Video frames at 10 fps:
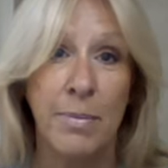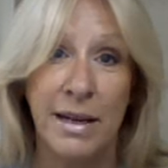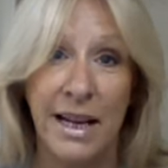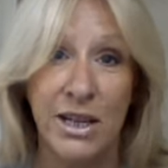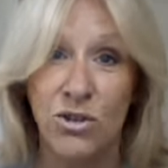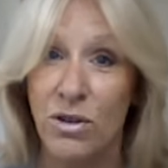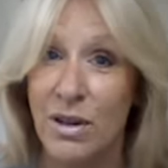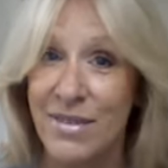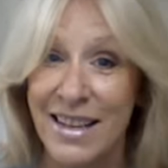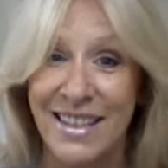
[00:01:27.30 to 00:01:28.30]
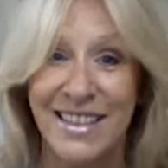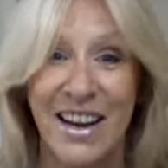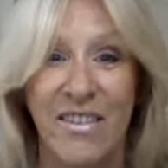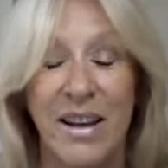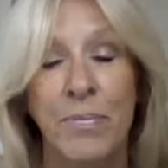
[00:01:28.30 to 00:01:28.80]
it later on if
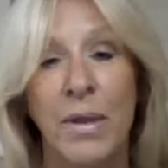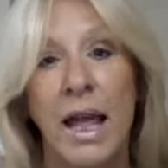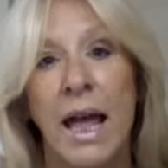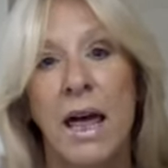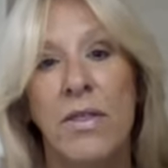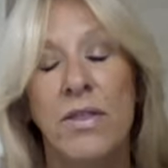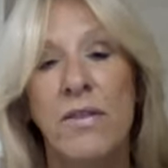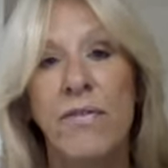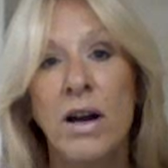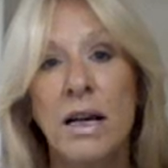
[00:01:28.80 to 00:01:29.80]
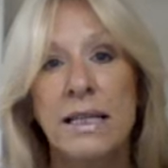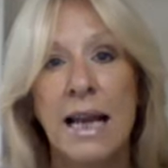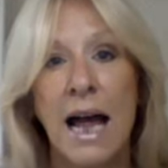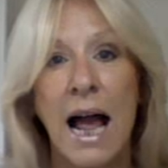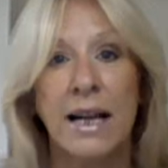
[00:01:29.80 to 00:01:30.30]
necessary. The first
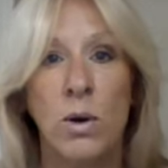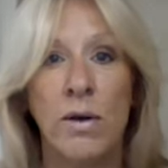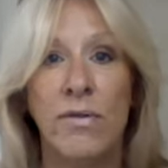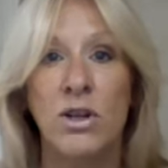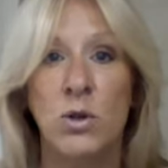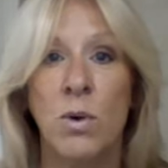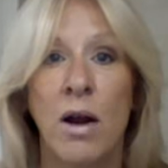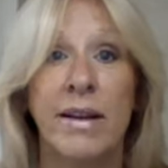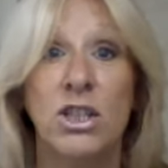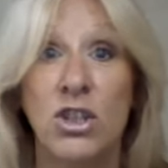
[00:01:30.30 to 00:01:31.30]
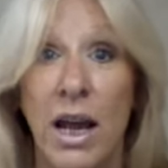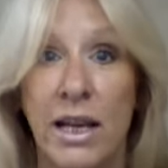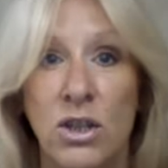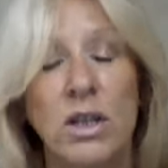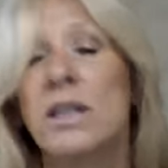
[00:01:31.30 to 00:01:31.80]
act, equivalent to our
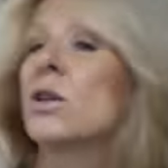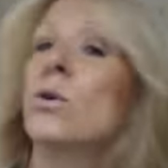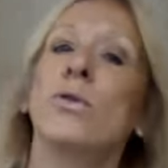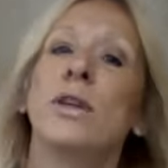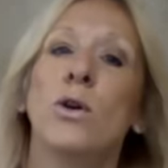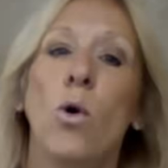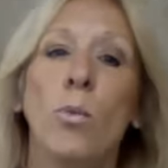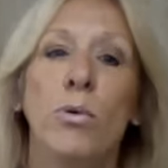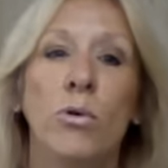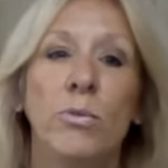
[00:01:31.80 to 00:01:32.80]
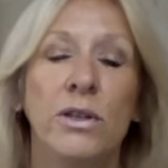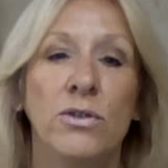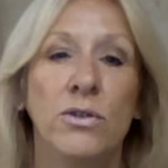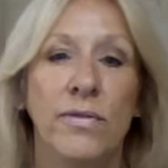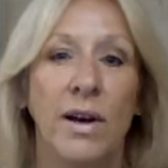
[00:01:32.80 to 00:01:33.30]
exchange, is called the
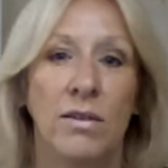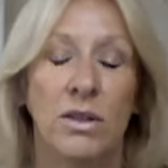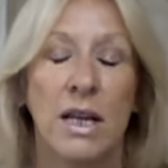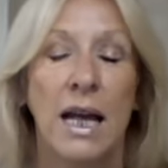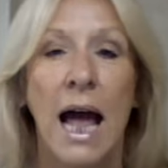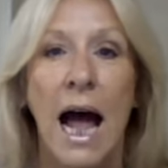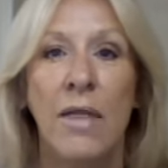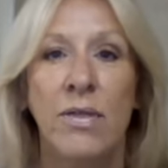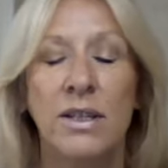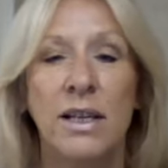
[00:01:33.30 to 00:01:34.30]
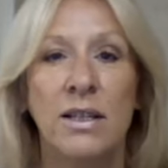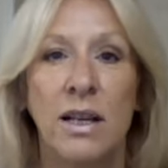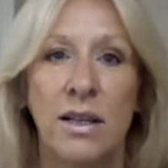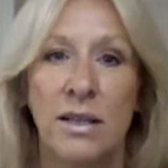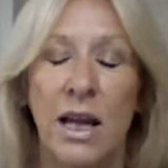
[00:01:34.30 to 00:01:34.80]
compromis de vente. And this is,
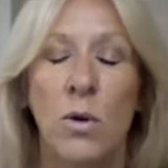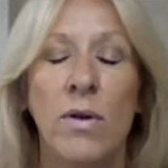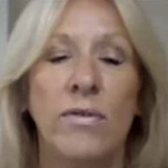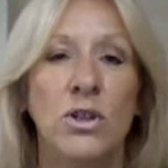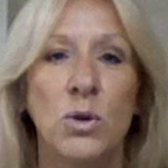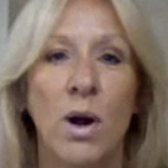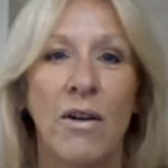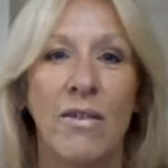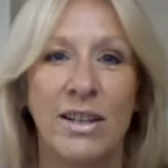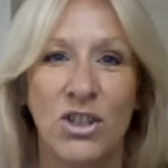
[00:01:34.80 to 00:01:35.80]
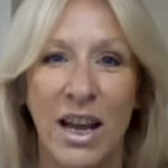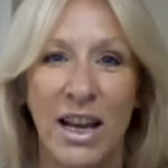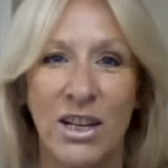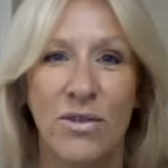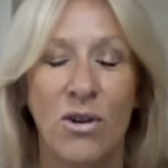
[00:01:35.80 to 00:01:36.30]
as I say, equivalent to our
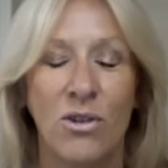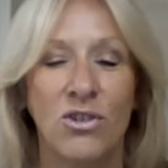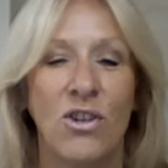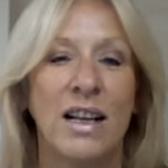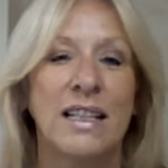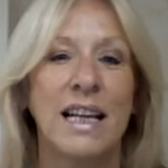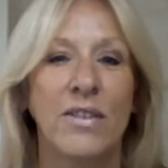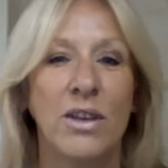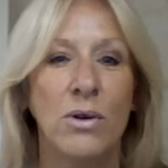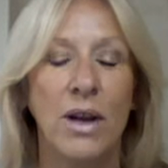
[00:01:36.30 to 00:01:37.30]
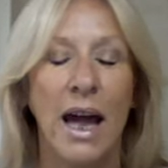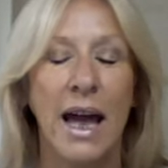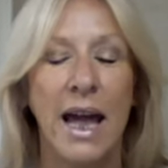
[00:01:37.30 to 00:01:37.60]
exchange of contracts in the UK.